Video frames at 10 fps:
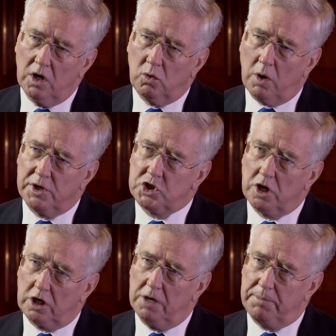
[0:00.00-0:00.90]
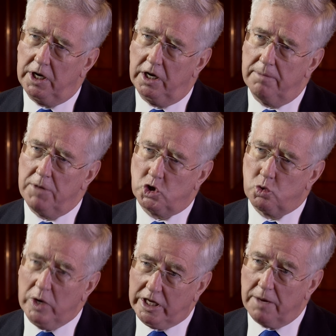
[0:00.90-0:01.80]
Well, we'd certainly be a much
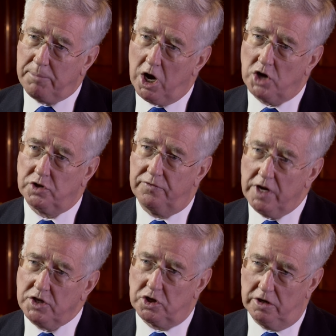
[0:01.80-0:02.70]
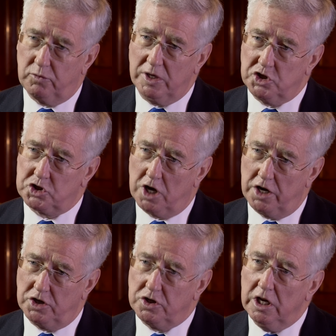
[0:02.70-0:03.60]
weaker part of NATO if we
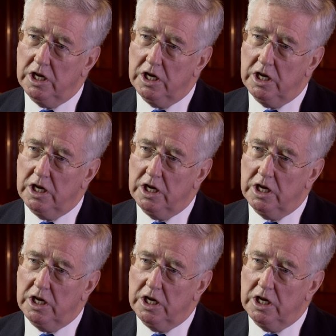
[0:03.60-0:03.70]
decided